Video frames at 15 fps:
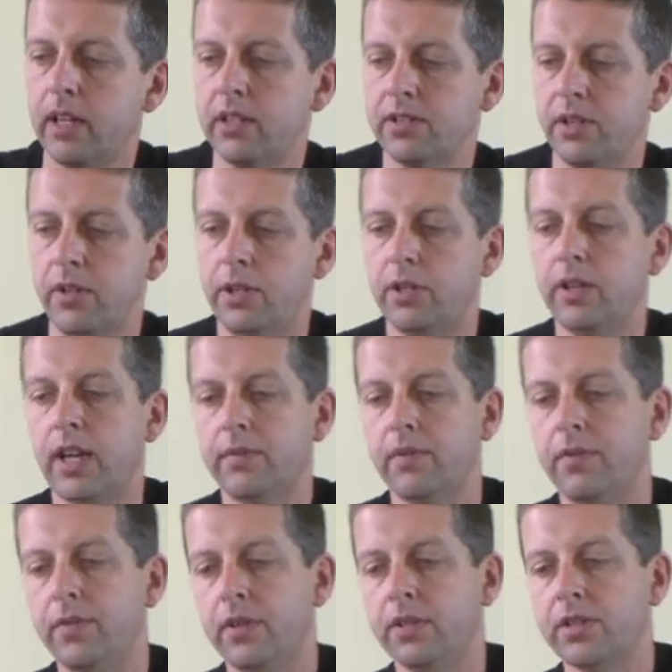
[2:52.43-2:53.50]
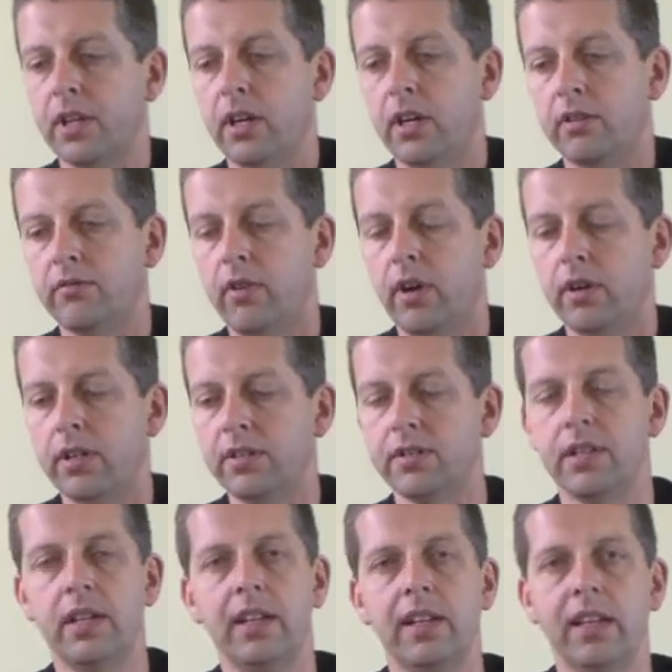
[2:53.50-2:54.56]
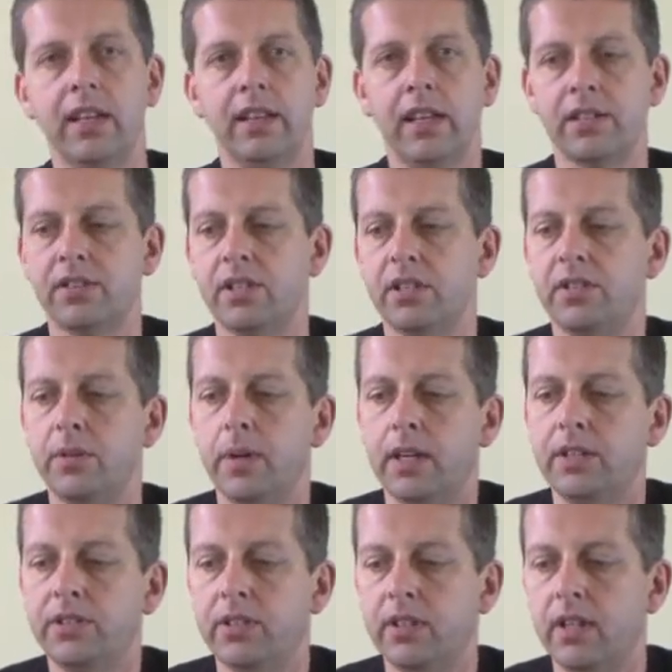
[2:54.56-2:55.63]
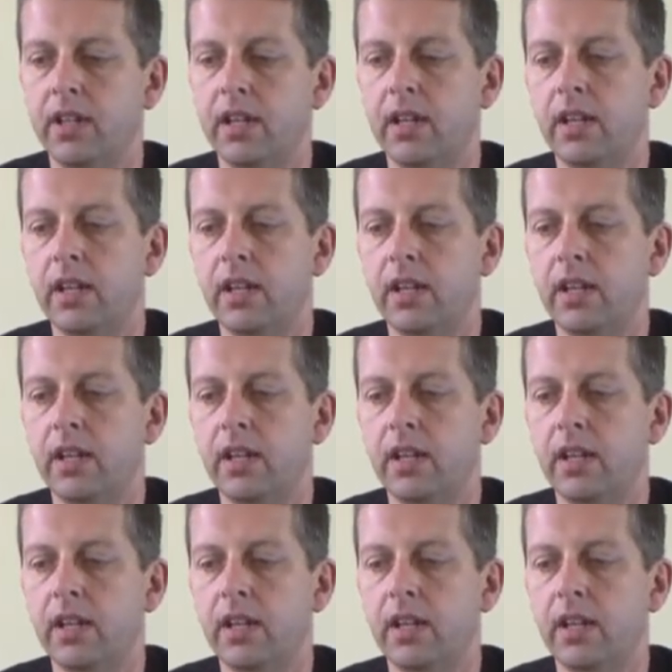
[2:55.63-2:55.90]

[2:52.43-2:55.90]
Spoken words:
So you could have the first card rise in that situation,